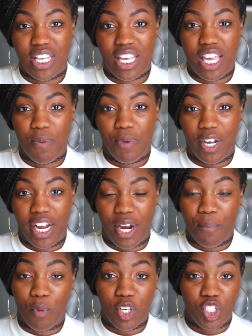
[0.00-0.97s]
to keep your
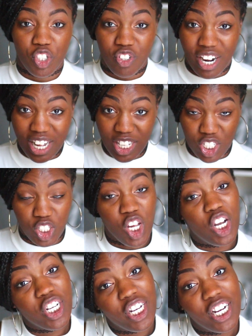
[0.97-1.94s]
hair moisturized
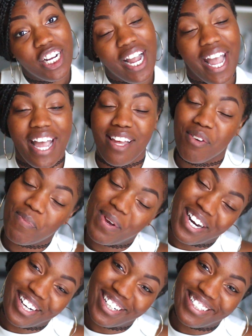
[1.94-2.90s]
longer and
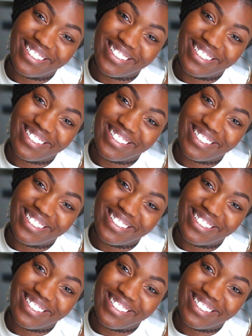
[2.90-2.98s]
better.